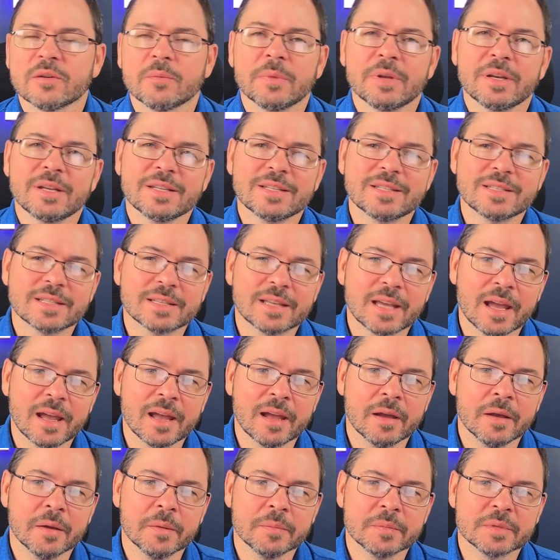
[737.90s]
many
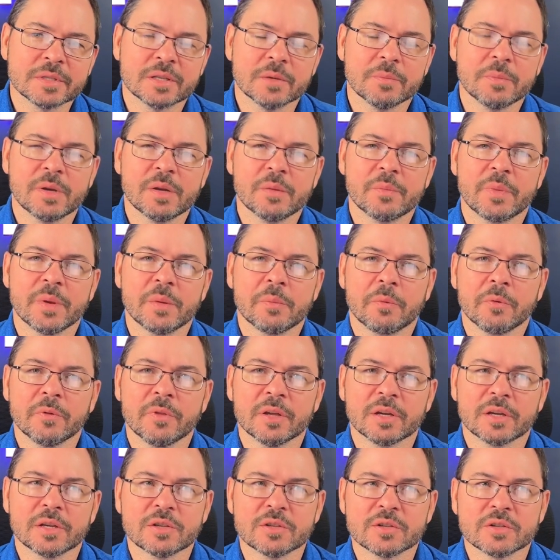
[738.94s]
scams, so many people
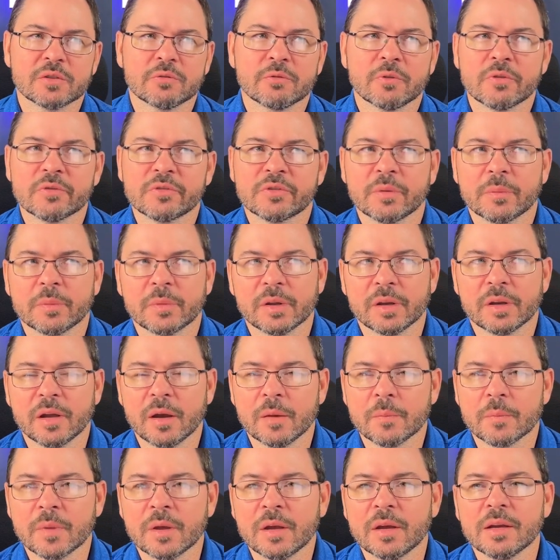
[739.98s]
that could just throw something
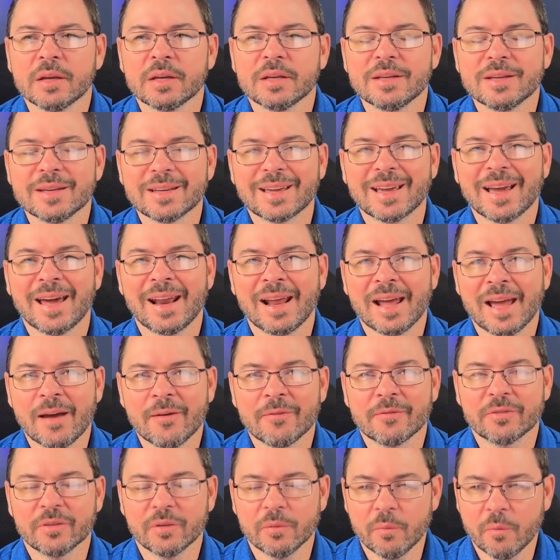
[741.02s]
up. You got to
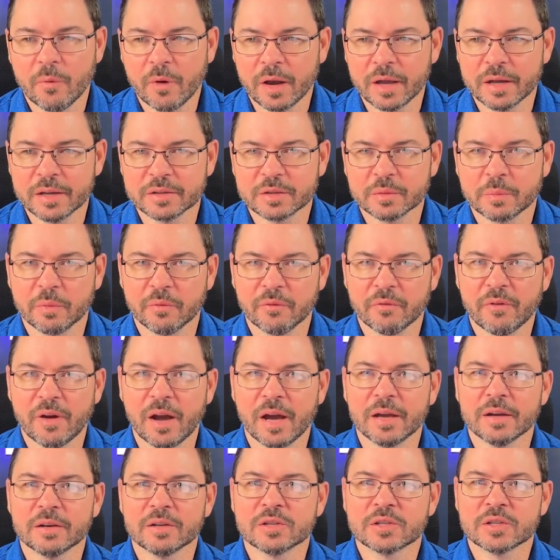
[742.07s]
have some way to
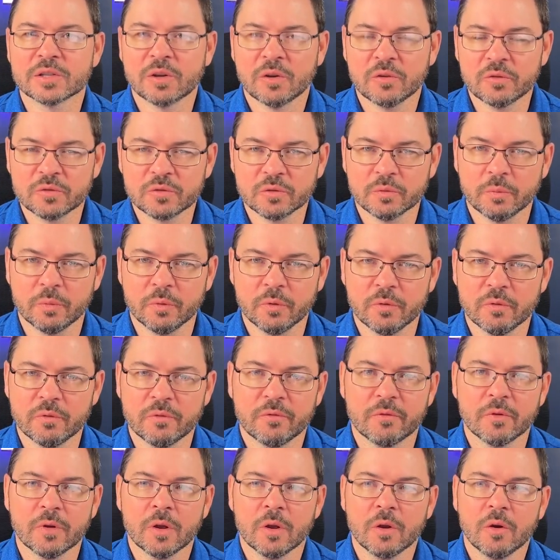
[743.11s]
provide social
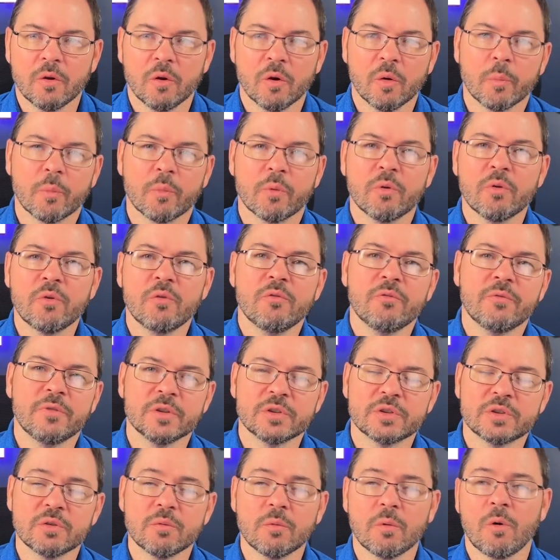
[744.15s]
proof or proof
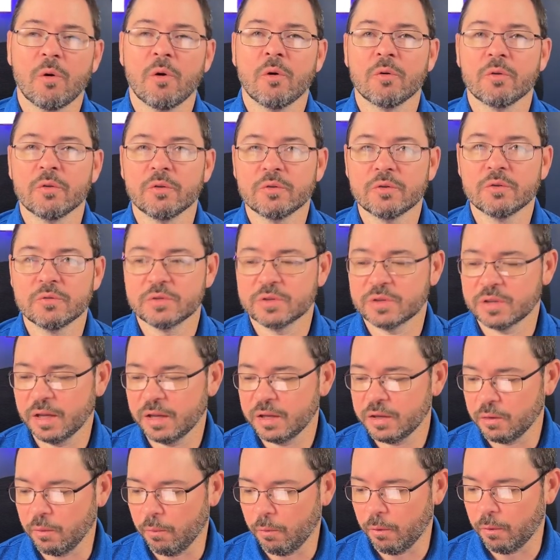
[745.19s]
that you are who you say
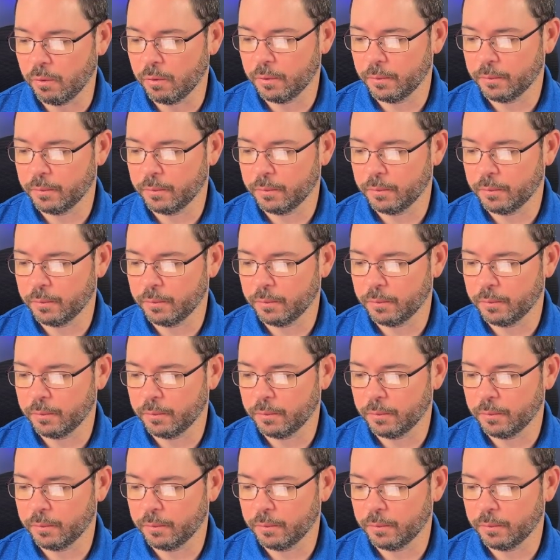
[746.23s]
you are.